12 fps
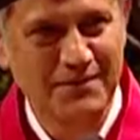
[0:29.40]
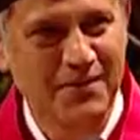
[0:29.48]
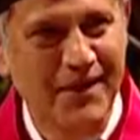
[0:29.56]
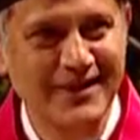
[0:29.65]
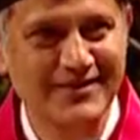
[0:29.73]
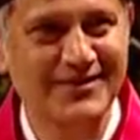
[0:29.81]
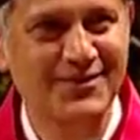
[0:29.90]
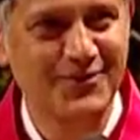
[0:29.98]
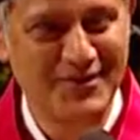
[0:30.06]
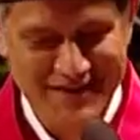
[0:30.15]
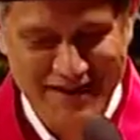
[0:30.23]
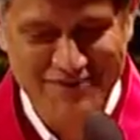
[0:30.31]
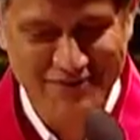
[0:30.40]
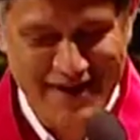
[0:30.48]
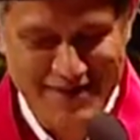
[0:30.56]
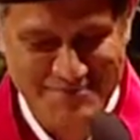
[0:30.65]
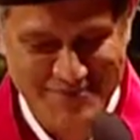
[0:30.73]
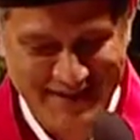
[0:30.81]
But when they
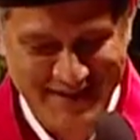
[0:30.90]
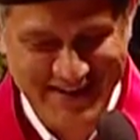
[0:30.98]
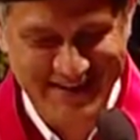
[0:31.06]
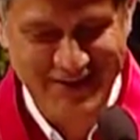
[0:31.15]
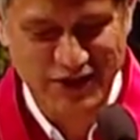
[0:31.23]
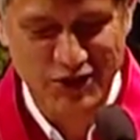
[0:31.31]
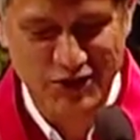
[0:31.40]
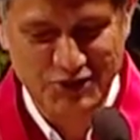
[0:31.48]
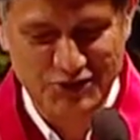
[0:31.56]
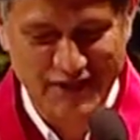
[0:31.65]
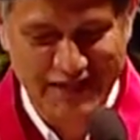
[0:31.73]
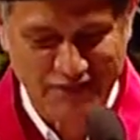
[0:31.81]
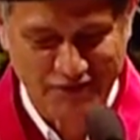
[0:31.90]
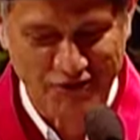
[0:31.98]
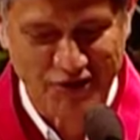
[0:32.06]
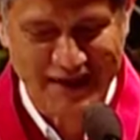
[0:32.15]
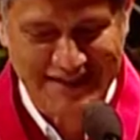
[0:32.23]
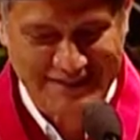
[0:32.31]
invited me, it looks like they
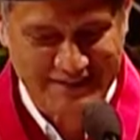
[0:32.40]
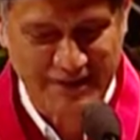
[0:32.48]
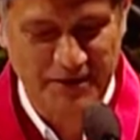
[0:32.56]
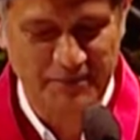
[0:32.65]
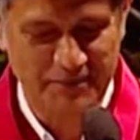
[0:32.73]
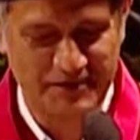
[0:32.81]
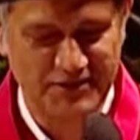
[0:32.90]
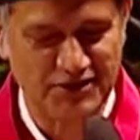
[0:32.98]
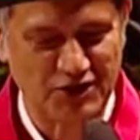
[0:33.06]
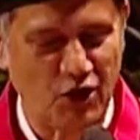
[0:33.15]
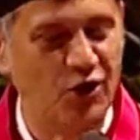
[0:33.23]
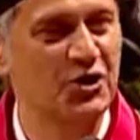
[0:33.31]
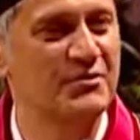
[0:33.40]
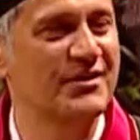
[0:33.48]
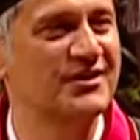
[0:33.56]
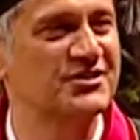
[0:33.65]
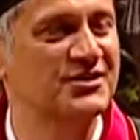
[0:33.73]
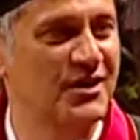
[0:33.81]
forgot to tell me this is going to
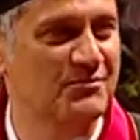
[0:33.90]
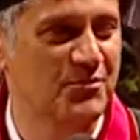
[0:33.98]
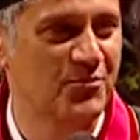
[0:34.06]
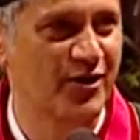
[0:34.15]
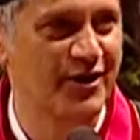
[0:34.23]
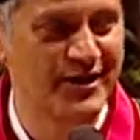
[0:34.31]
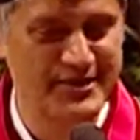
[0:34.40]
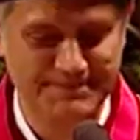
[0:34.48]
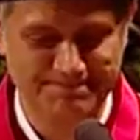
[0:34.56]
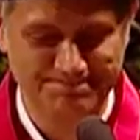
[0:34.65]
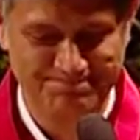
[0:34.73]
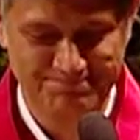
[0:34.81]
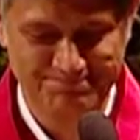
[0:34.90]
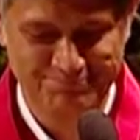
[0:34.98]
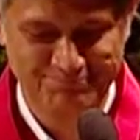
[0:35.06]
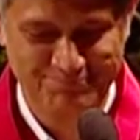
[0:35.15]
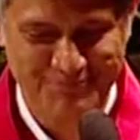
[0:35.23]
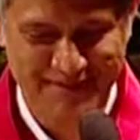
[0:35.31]
be a slumber party.
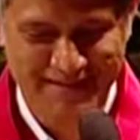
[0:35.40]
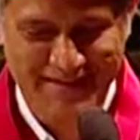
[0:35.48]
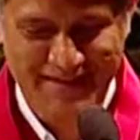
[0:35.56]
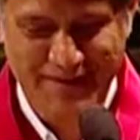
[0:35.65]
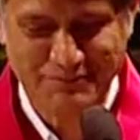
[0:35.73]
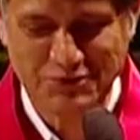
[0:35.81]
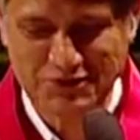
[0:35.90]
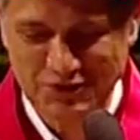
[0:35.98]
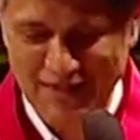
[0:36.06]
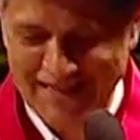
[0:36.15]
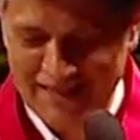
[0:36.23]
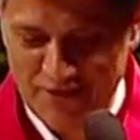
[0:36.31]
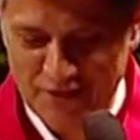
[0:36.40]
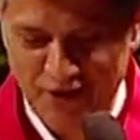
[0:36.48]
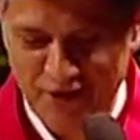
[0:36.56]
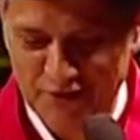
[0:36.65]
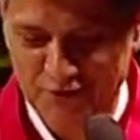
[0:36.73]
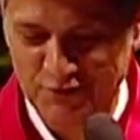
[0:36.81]
I'm just glad they
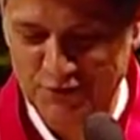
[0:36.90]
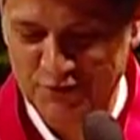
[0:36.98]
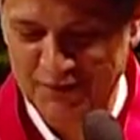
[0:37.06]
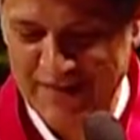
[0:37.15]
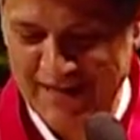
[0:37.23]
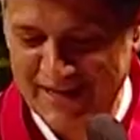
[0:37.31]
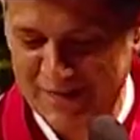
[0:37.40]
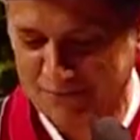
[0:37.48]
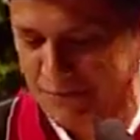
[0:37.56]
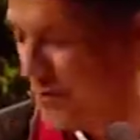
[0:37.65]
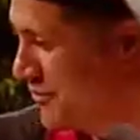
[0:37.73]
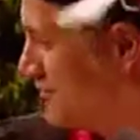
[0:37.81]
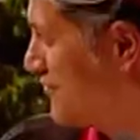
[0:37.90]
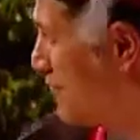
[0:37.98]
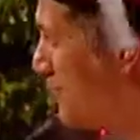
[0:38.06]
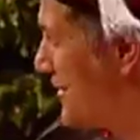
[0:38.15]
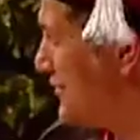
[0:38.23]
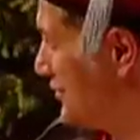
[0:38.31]
thought it through and had a robe for me